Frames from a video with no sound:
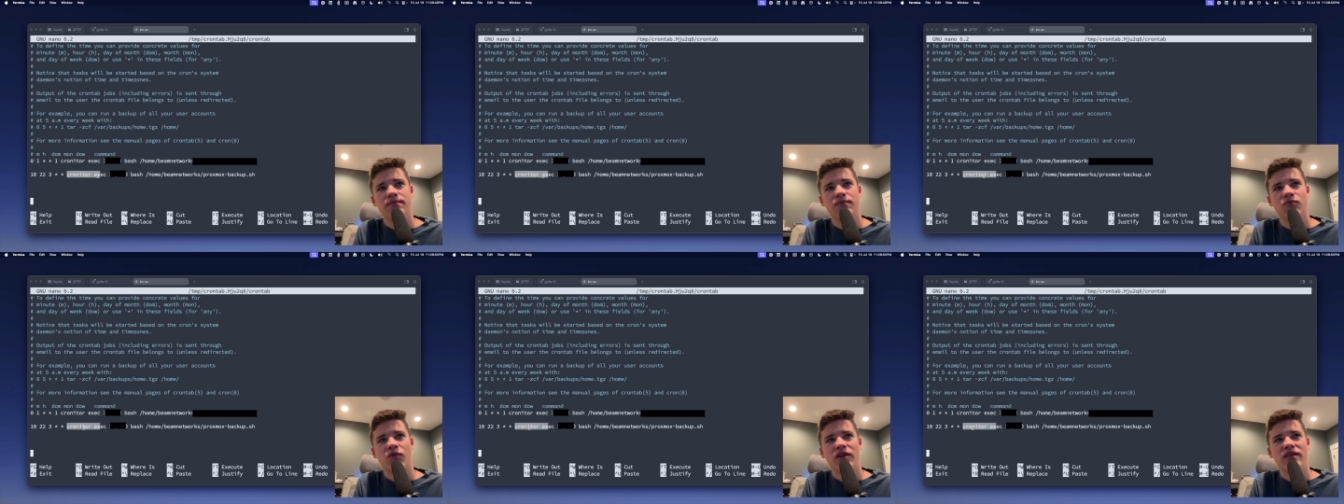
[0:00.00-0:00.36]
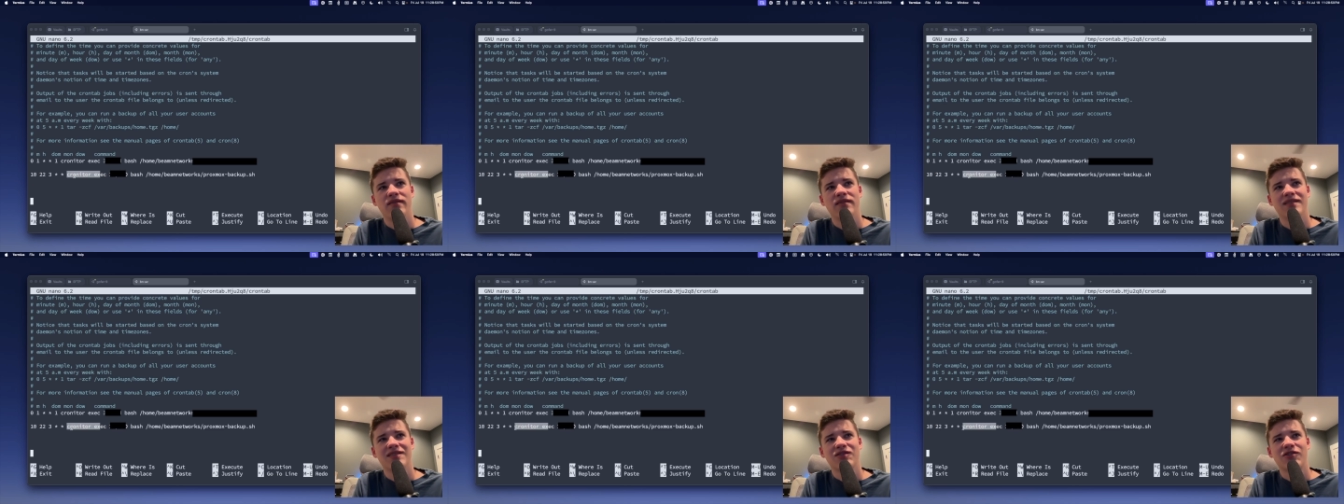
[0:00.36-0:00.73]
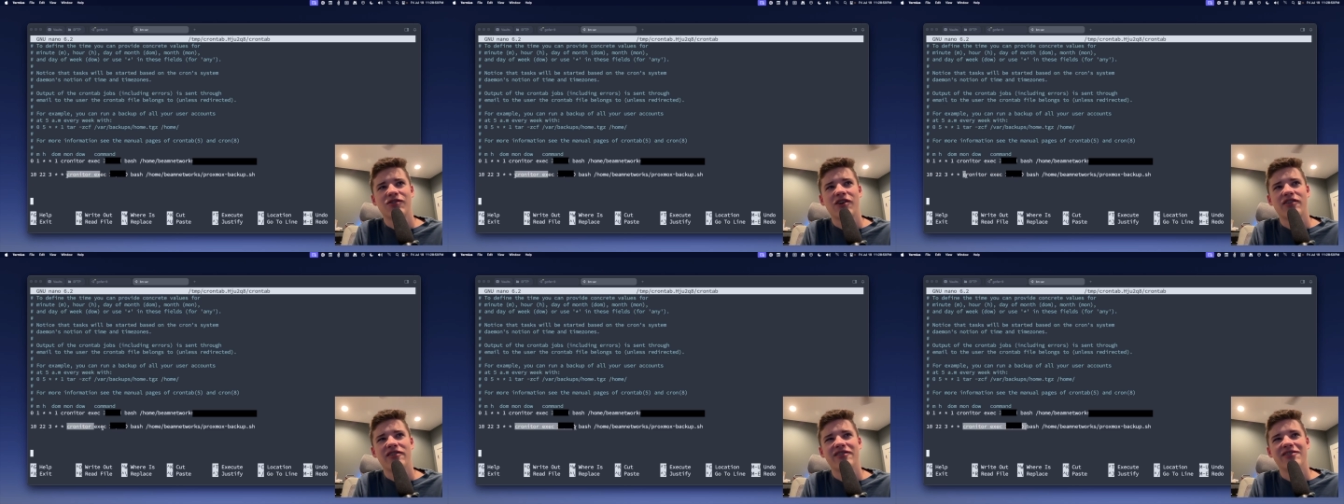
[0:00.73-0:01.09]
running this
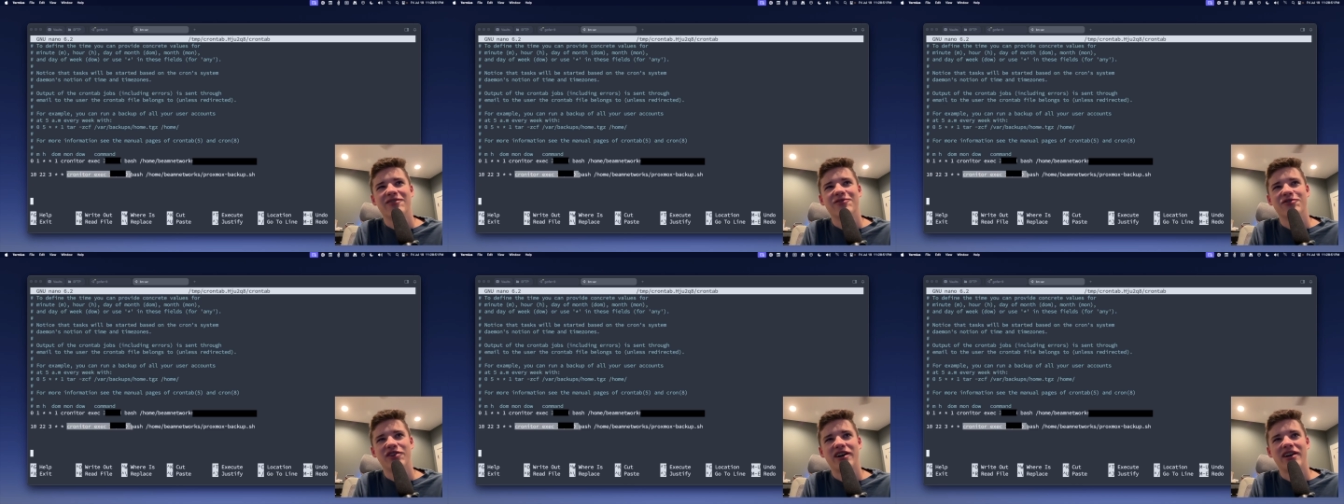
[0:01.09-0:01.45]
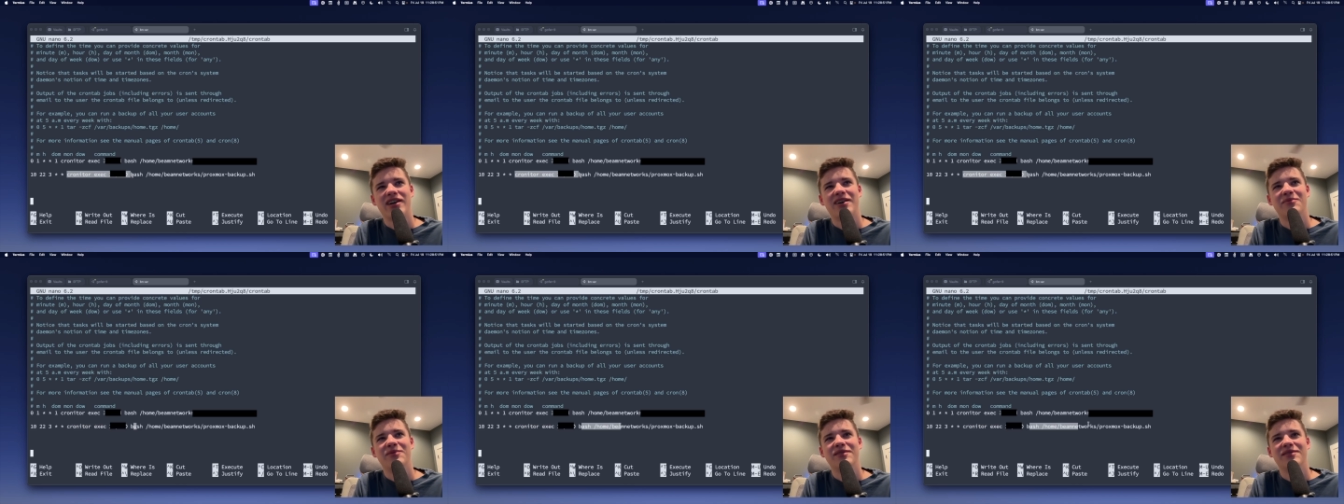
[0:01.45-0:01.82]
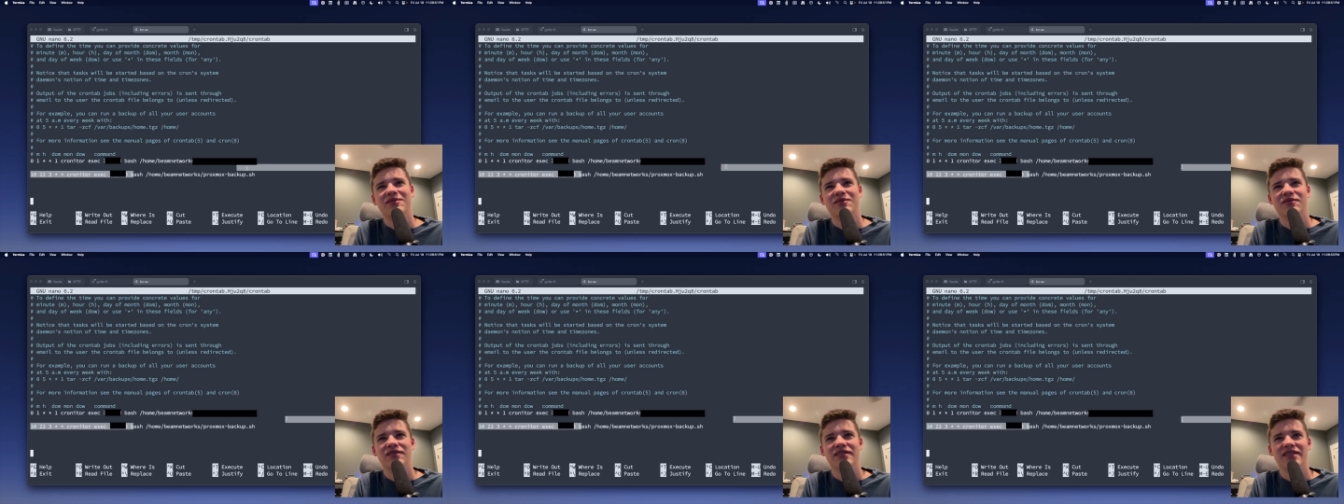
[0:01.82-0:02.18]
Cronitor job,
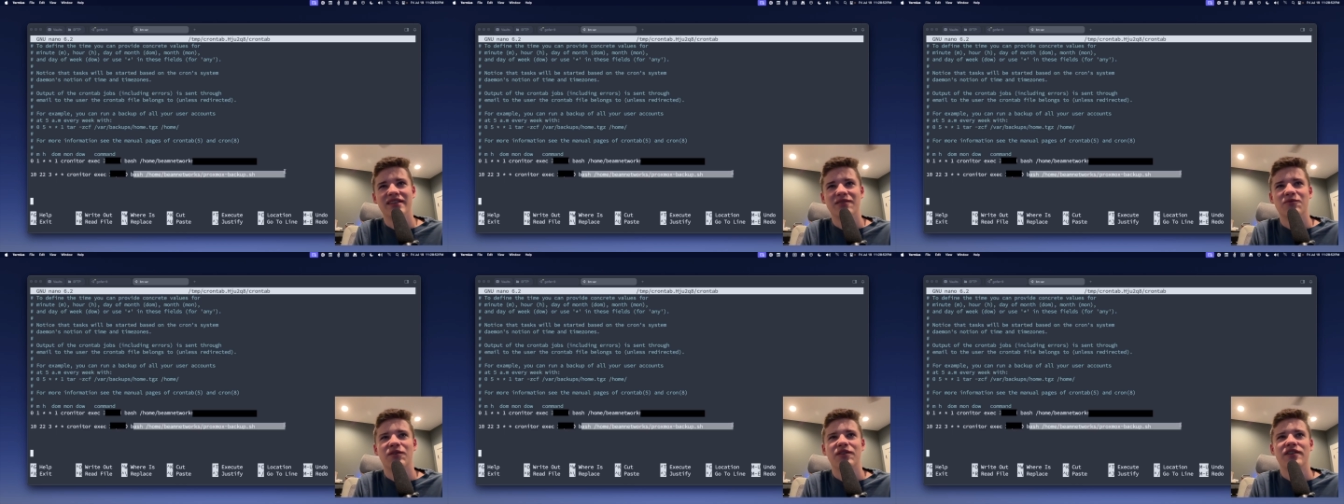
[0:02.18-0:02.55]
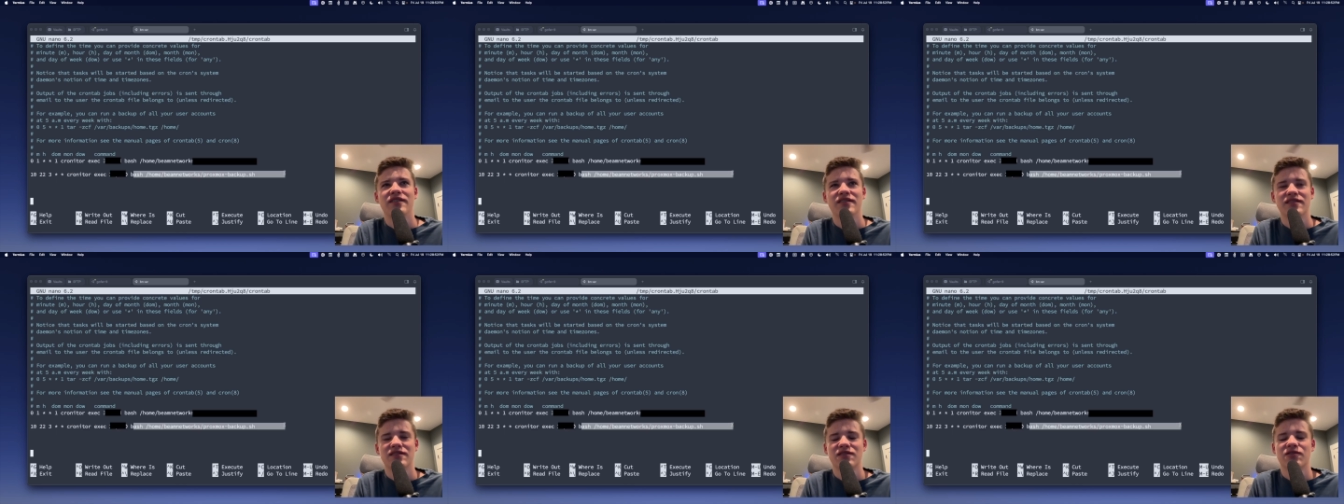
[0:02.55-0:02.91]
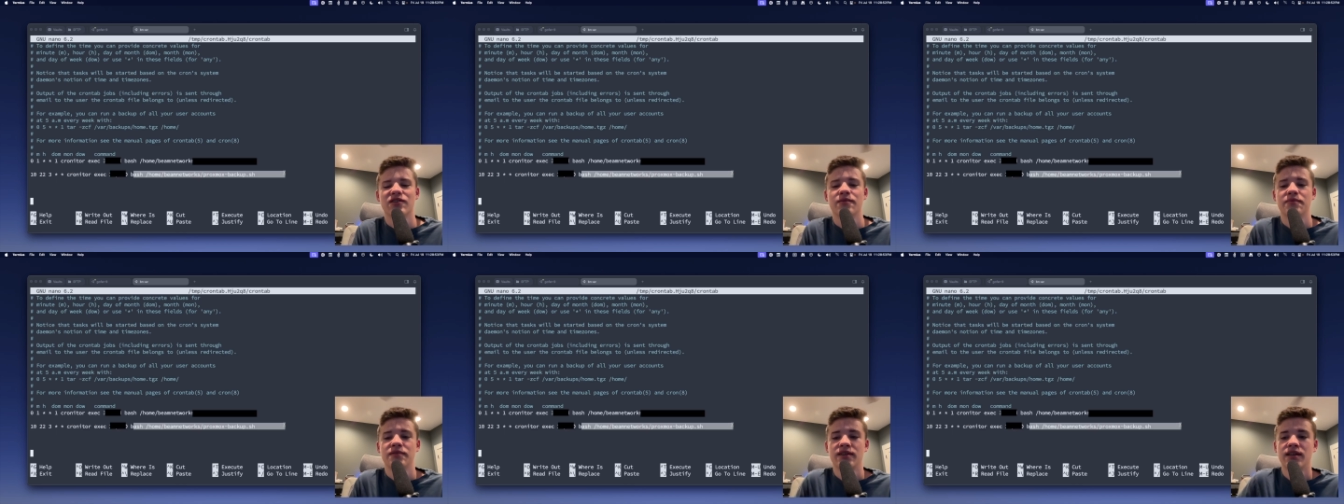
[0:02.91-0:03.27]
then running this
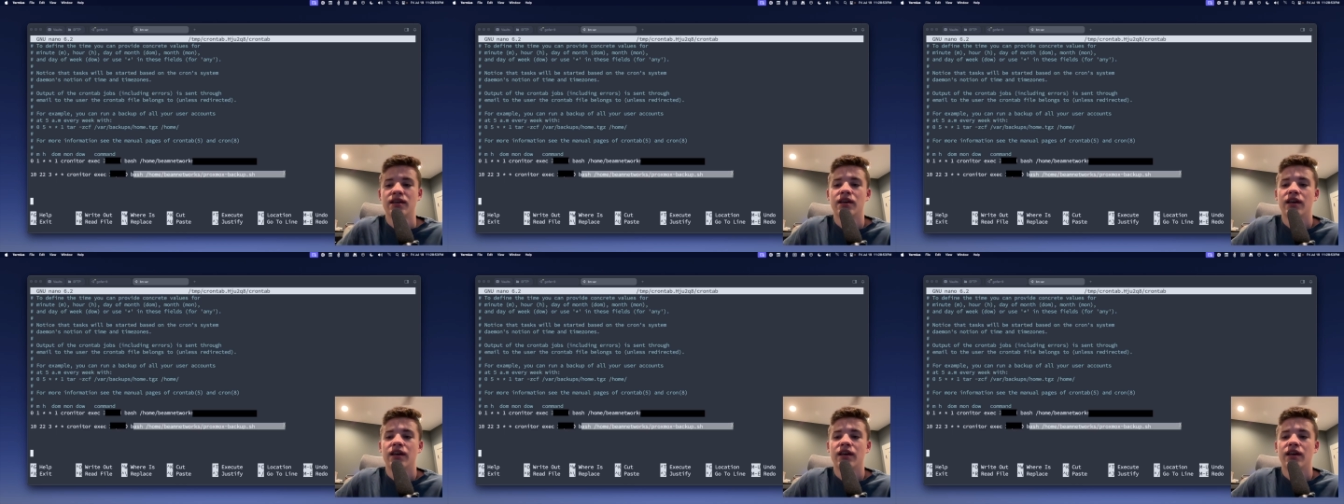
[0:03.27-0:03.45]
script.